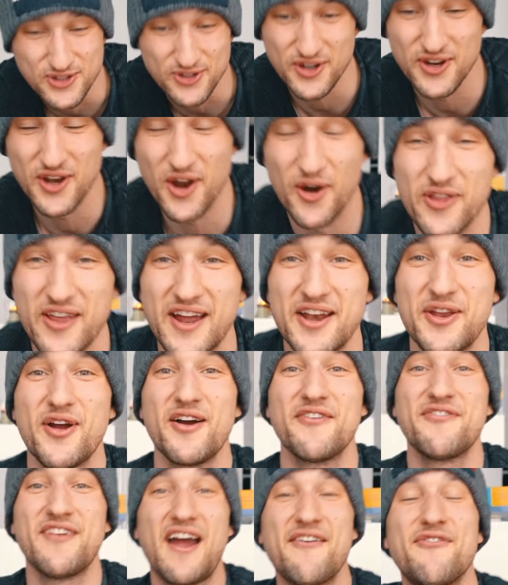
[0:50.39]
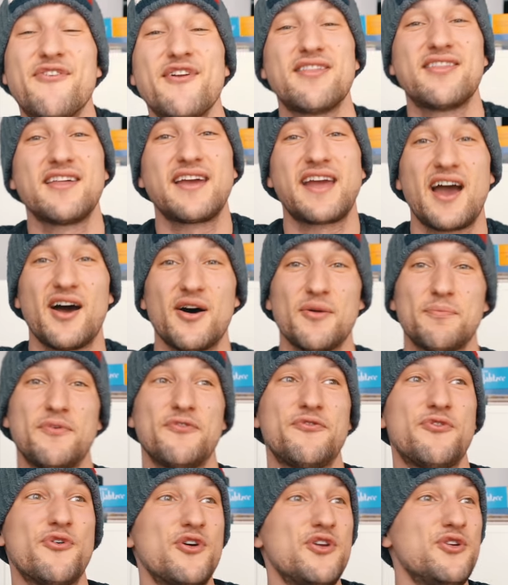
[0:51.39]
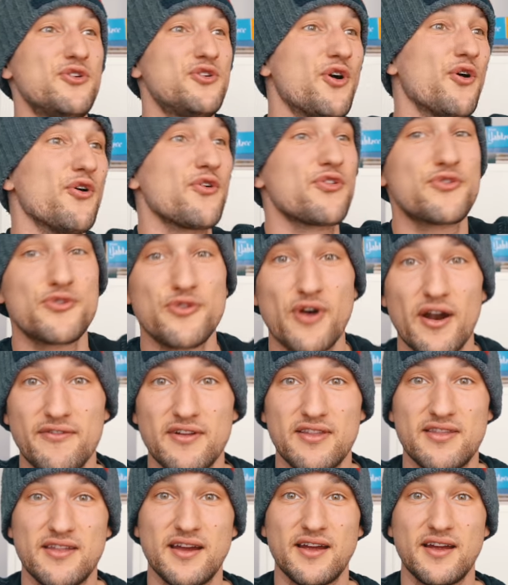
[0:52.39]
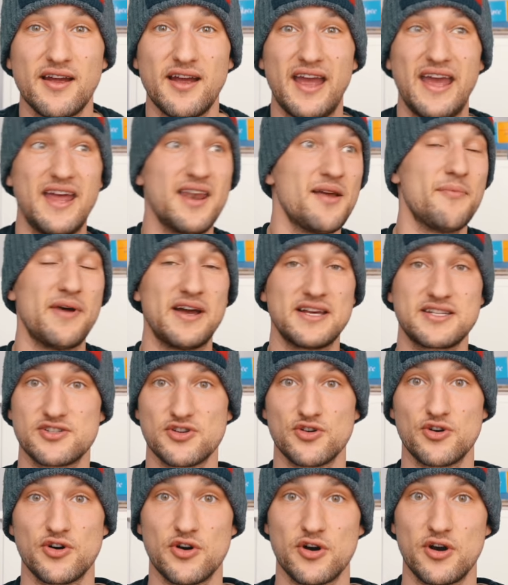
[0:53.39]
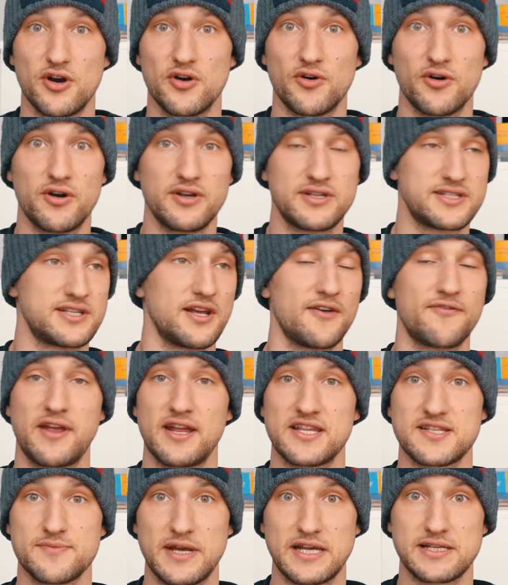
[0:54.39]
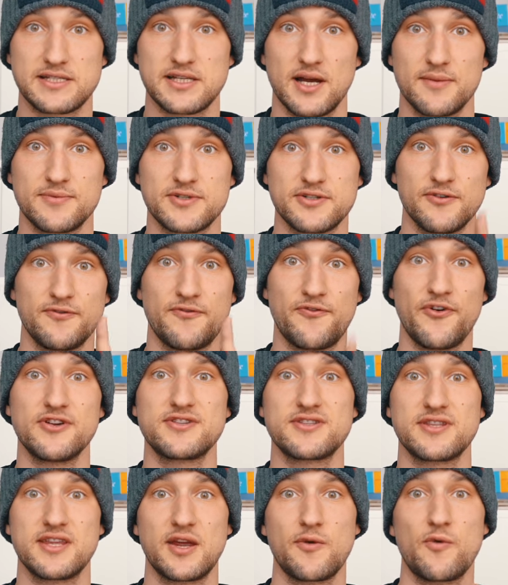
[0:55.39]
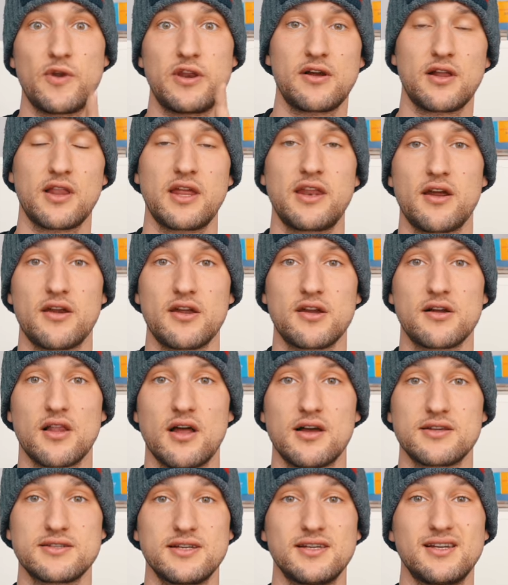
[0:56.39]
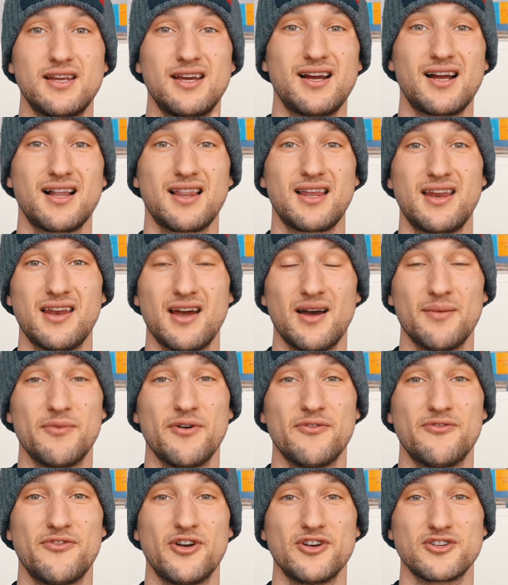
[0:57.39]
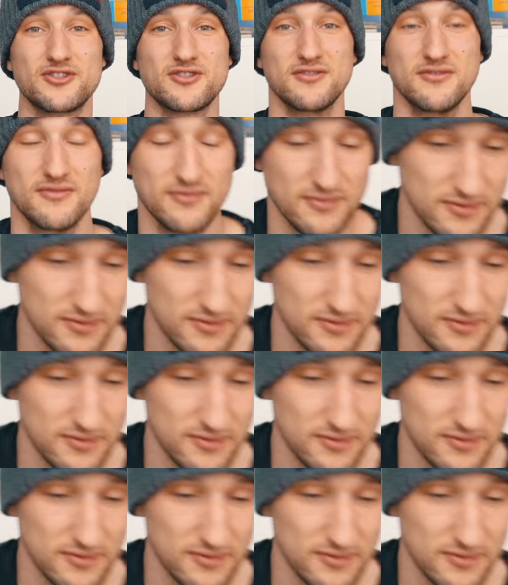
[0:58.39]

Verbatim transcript: So you know that you have everything out before you go through everything in a mess or, or stuff gets mixed up. So first thing, when you clean out your closet, clean up first.